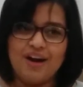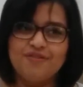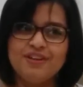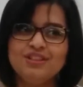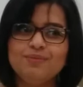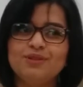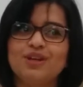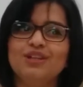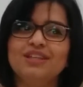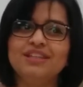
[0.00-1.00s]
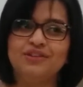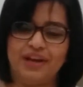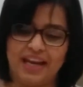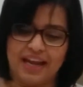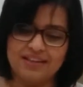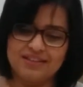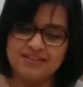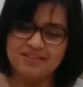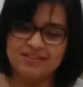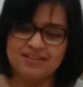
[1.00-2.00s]
Our friendship started in grade 8.
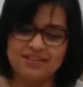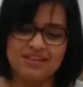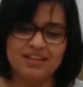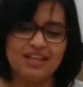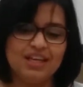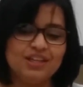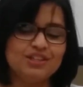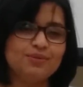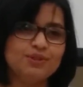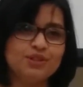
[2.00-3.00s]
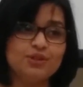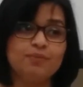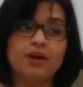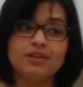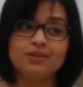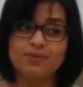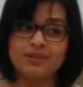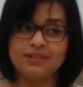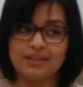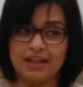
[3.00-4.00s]
She was the smartest
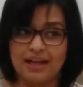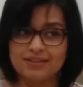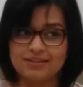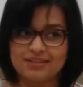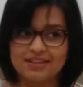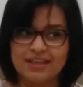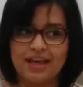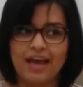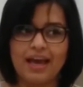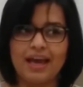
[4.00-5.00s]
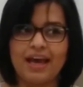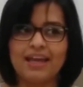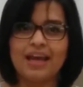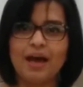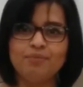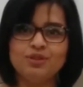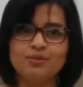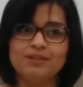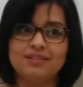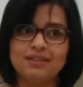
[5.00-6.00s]
one in the class and happened
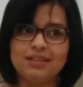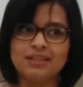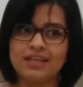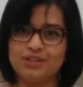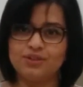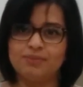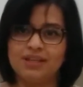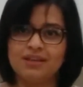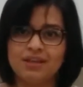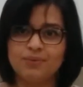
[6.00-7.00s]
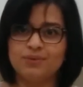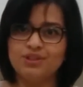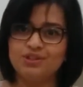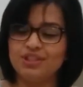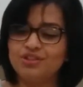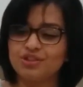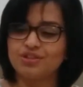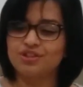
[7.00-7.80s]
to be sitting next to me when the teacher